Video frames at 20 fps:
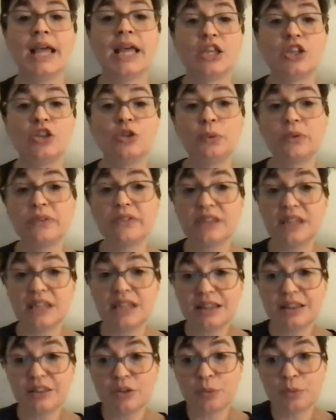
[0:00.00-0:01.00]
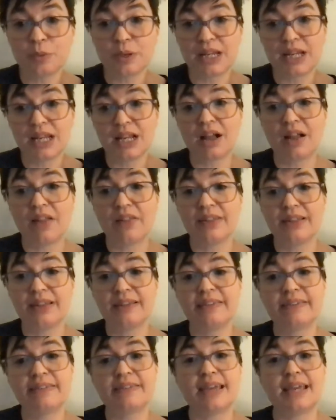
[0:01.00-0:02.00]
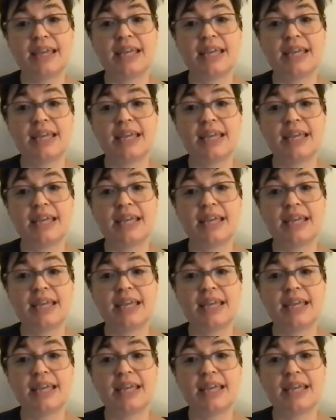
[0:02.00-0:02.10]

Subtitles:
You will see that the reading on this